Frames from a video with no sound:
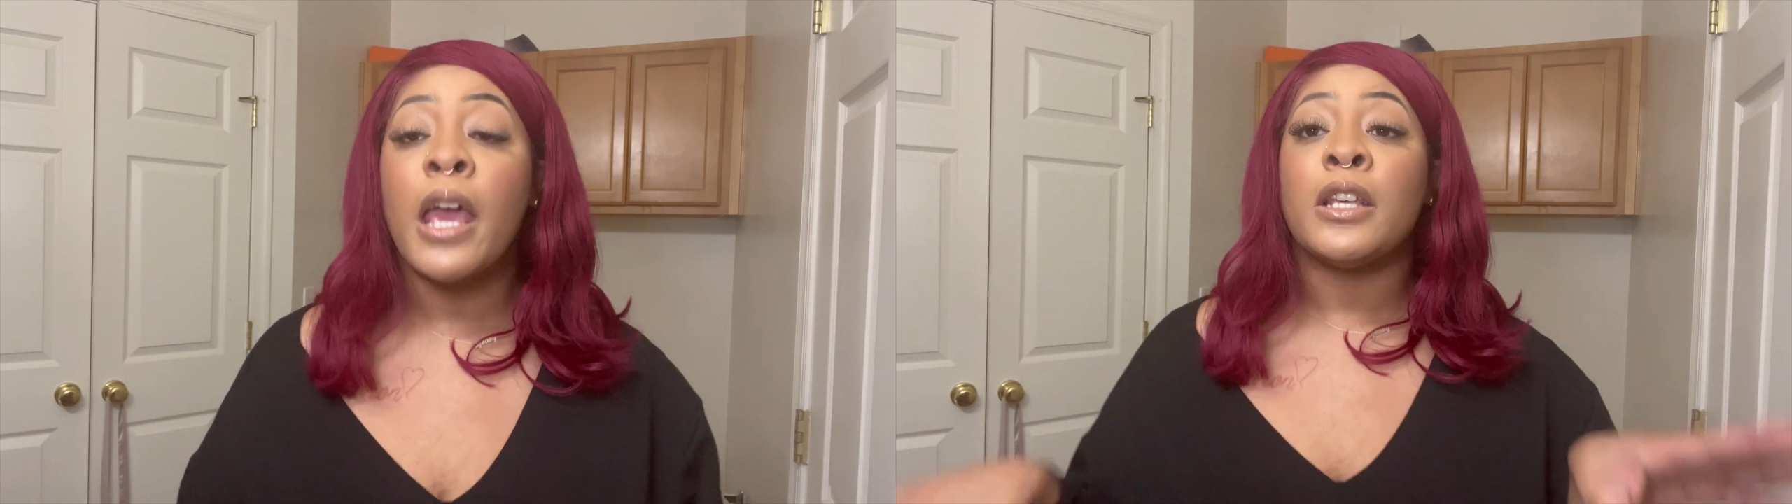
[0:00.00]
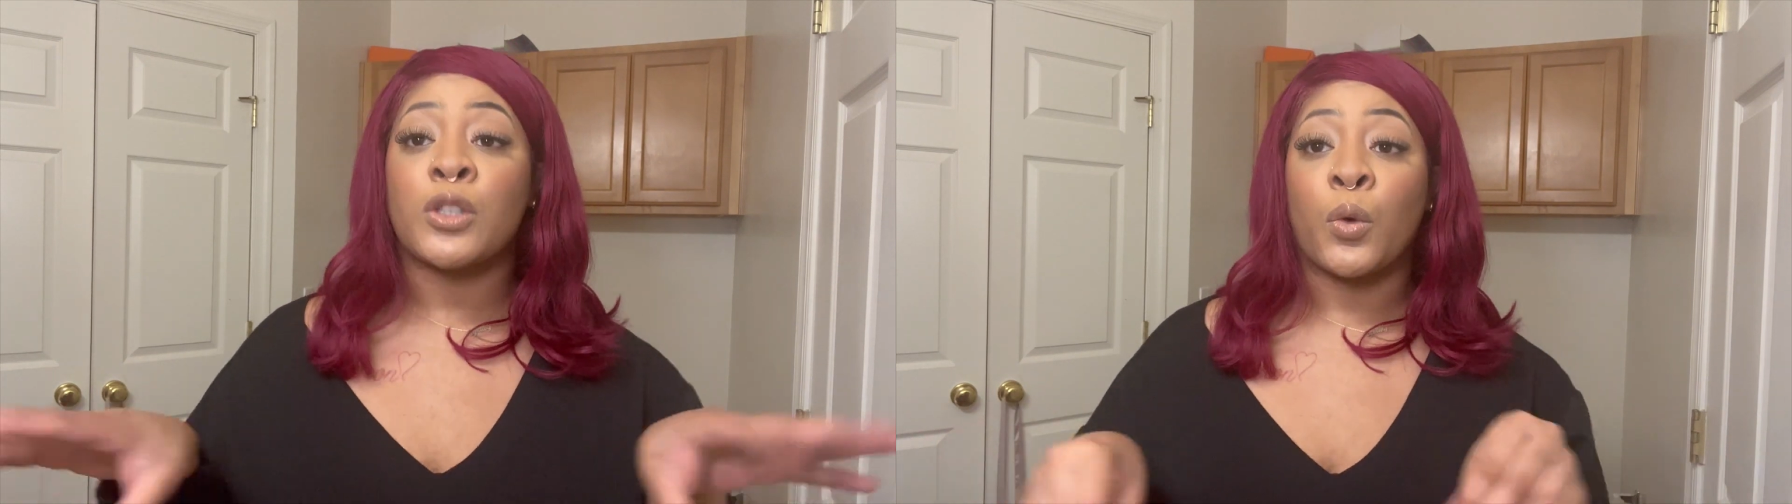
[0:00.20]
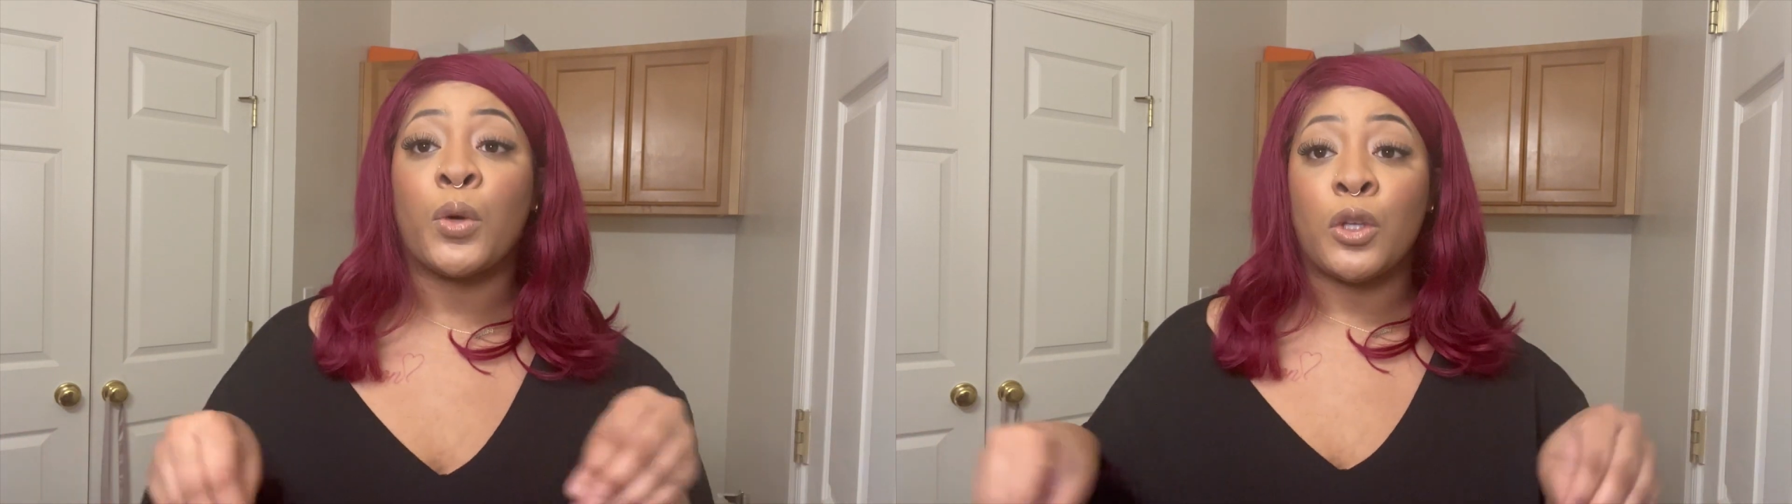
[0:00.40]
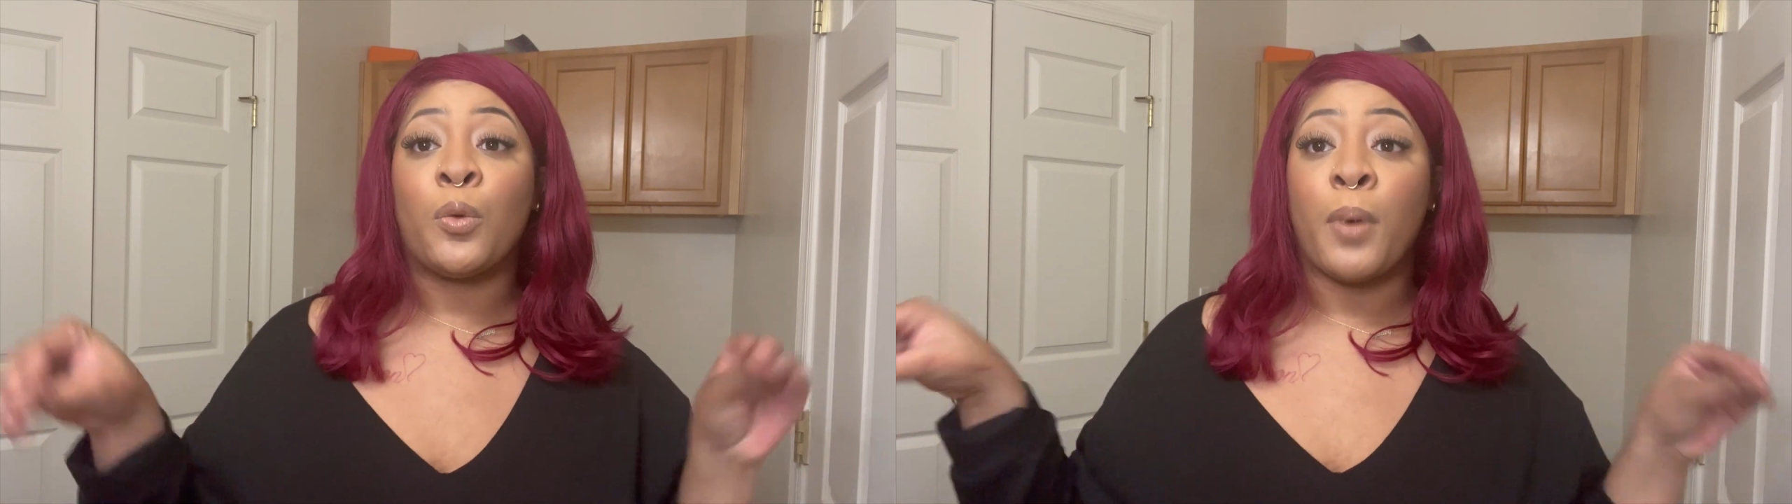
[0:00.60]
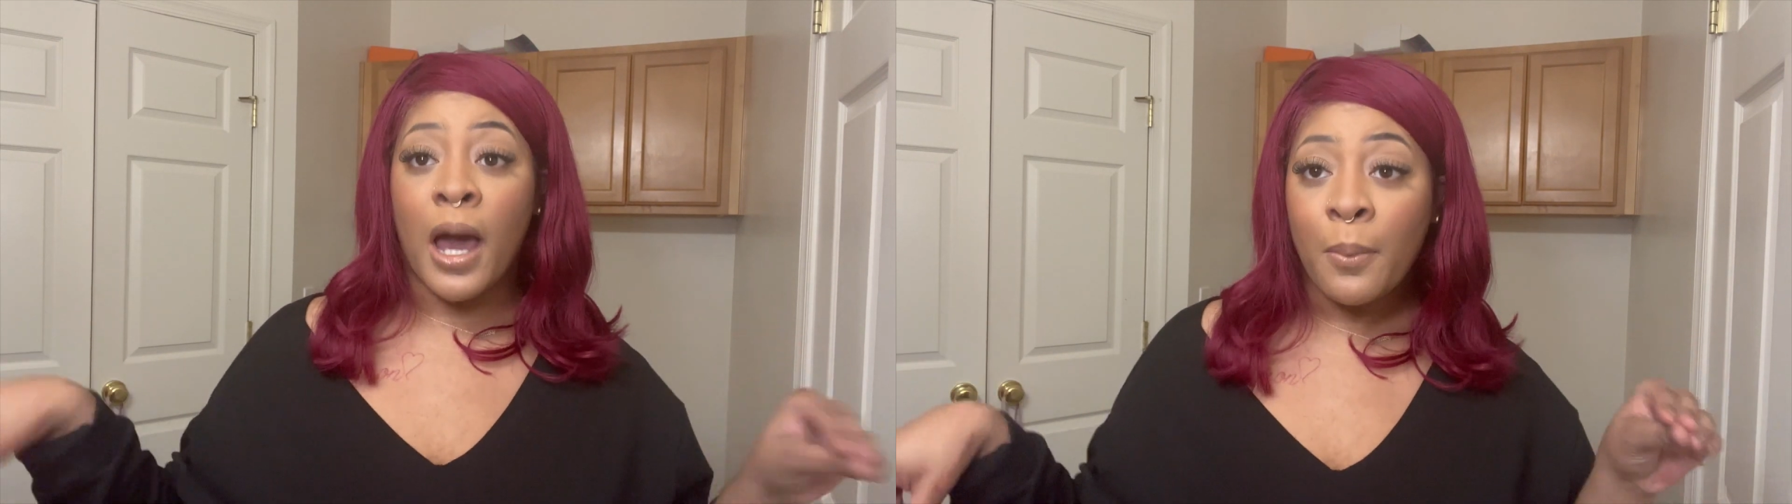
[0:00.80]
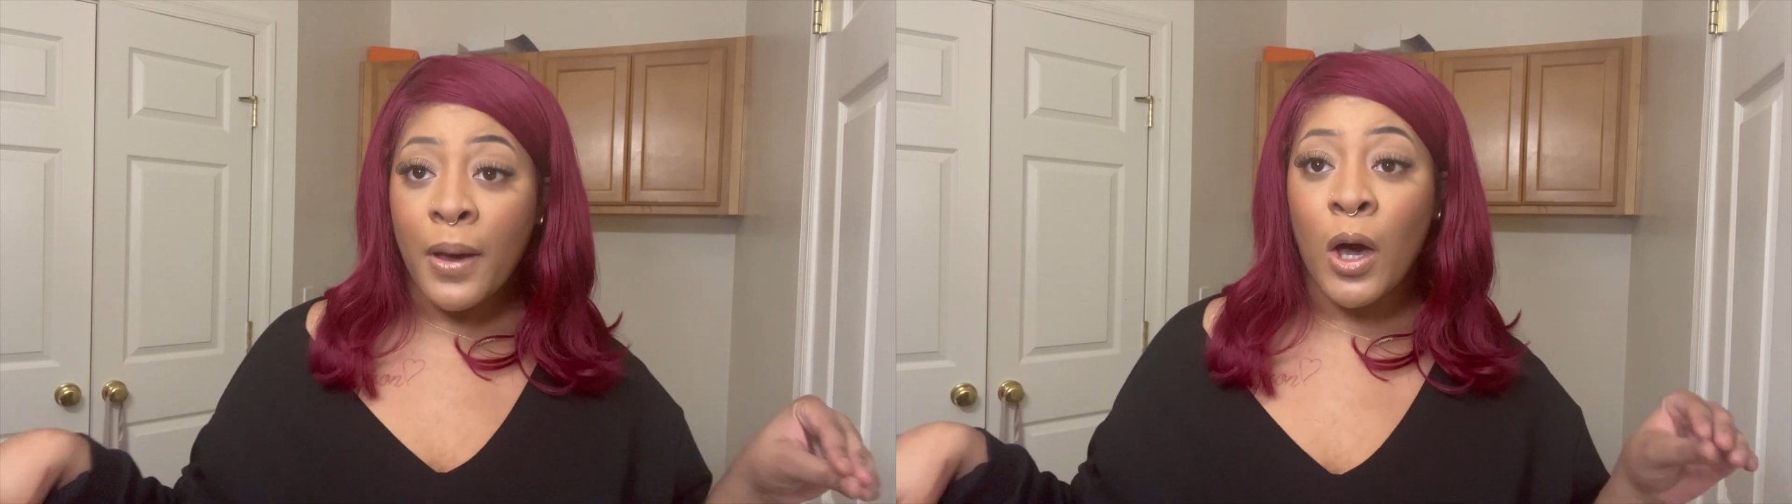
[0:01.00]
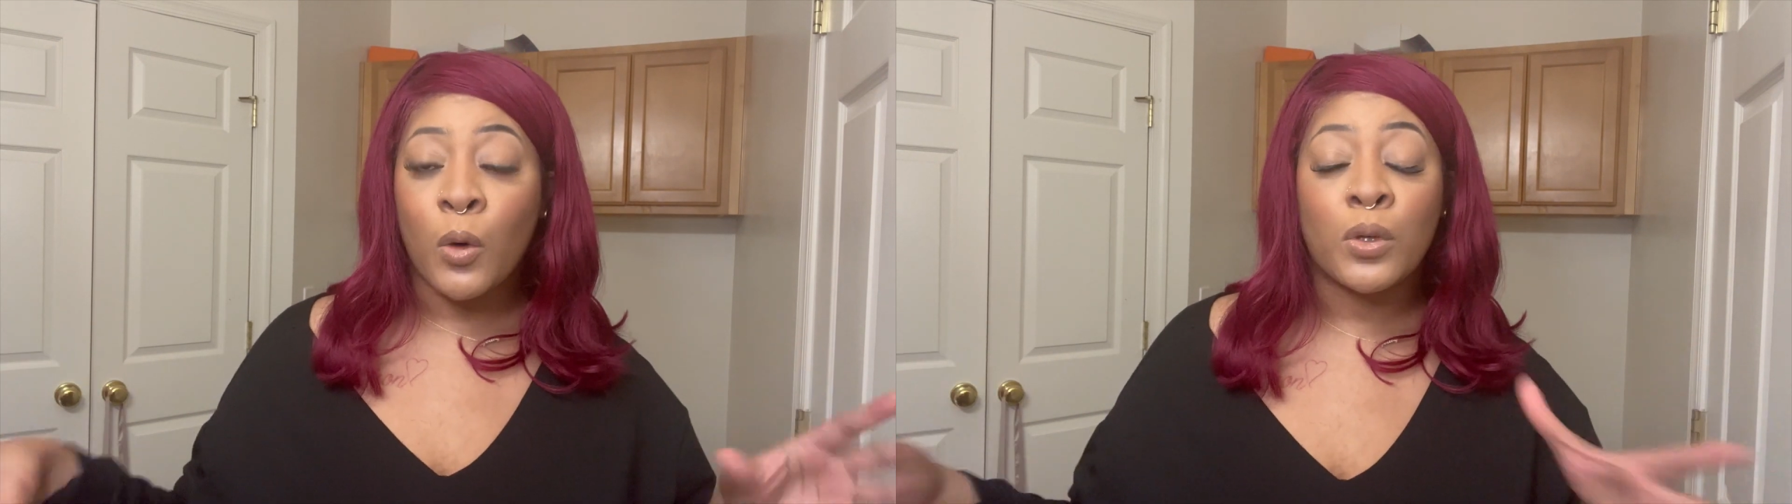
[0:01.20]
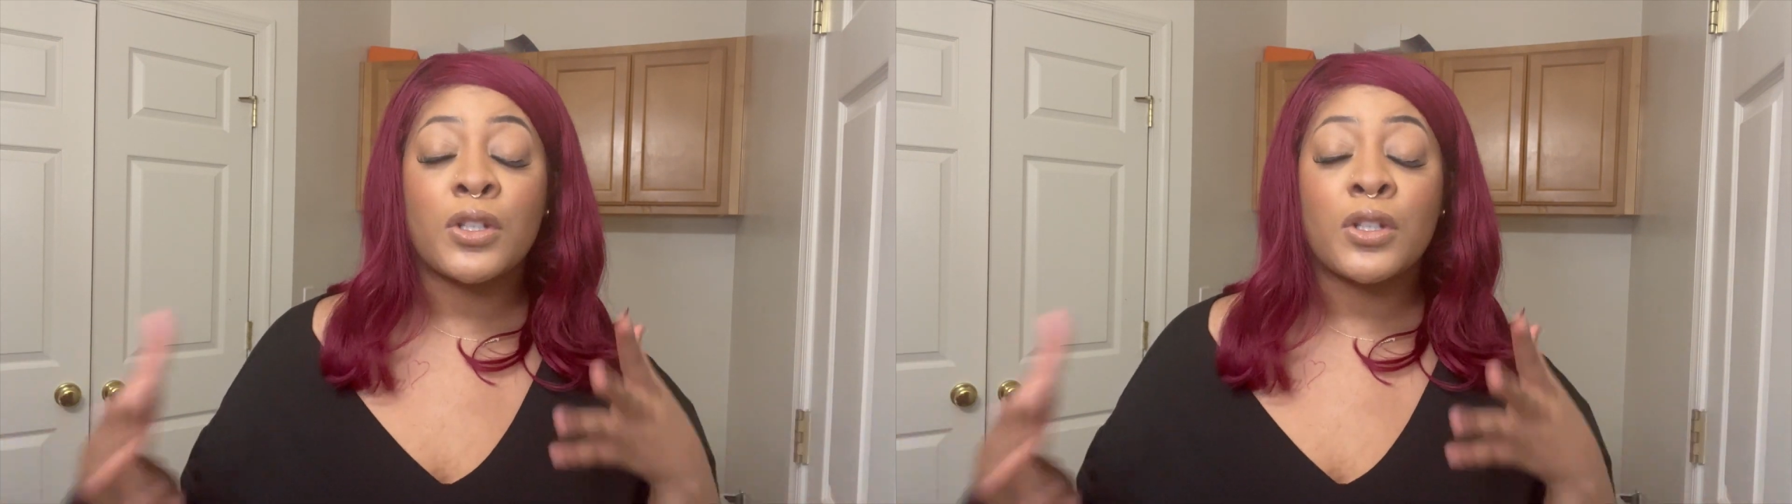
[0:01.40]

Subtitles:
So when you pop out with